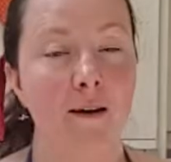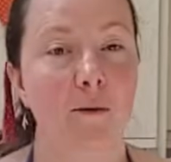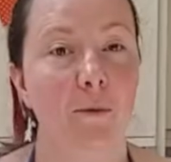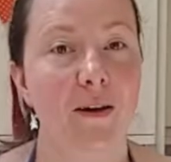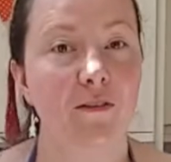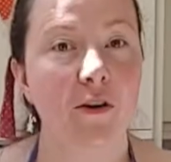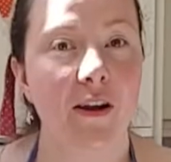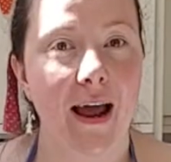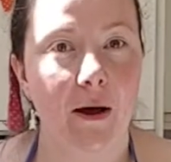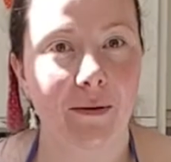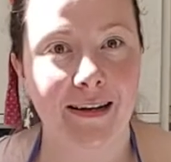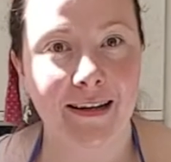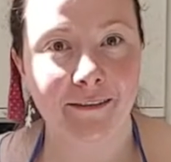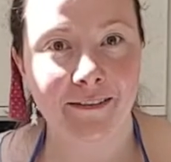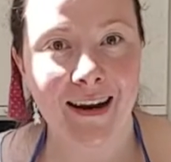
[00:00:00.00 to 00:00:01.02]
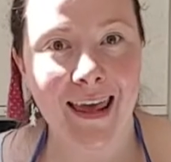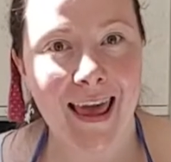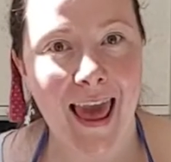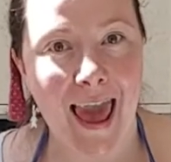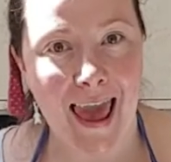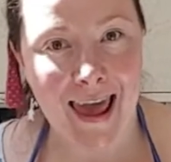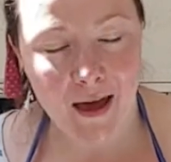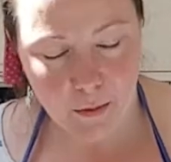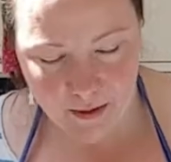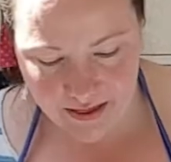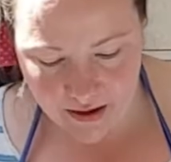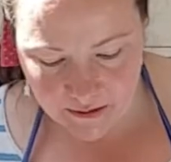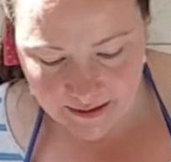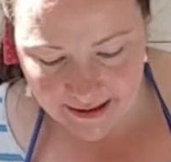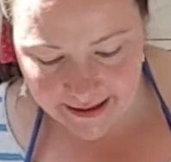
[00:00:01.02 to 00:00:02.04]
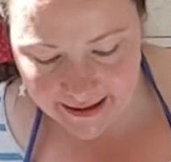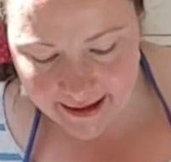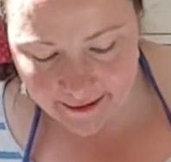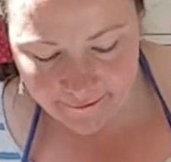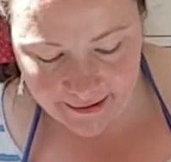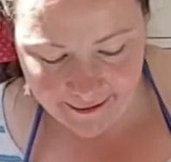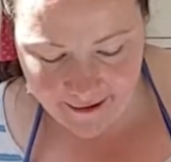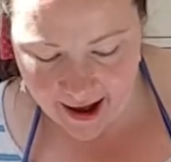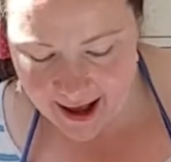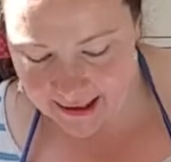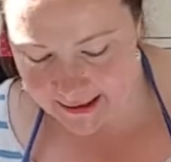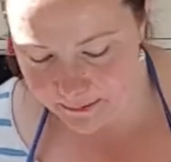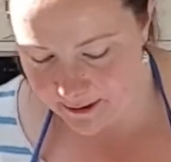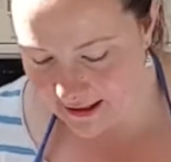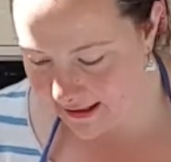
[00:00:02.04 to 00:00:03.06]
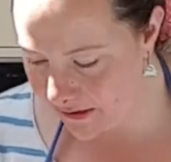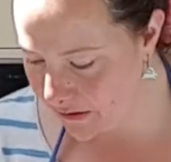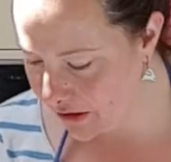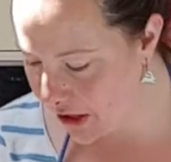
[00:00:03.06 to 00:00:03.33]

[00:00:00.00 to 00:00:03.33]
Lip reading: we've got our lovely cake with those lovely raspberries on